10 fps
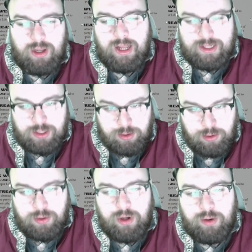as
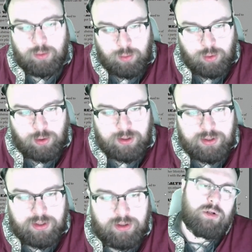loot and
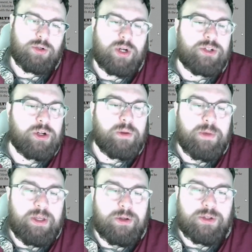rewards. Treasure can
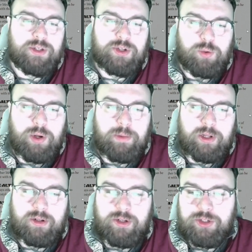be used as equipment
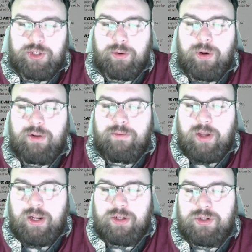to generate
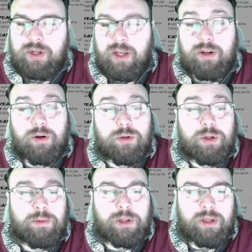advantage and
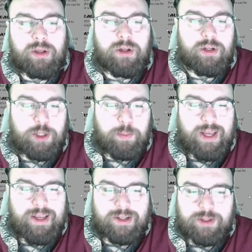ultimately to
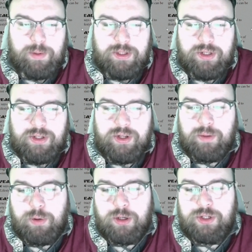pay expenses
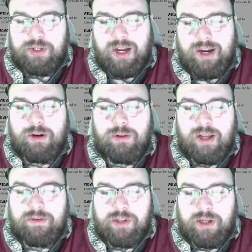and purchase higher
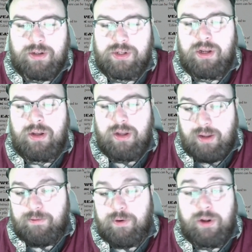lifestyles
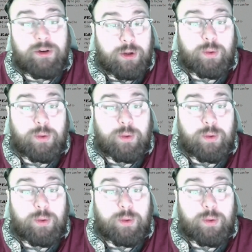and fund new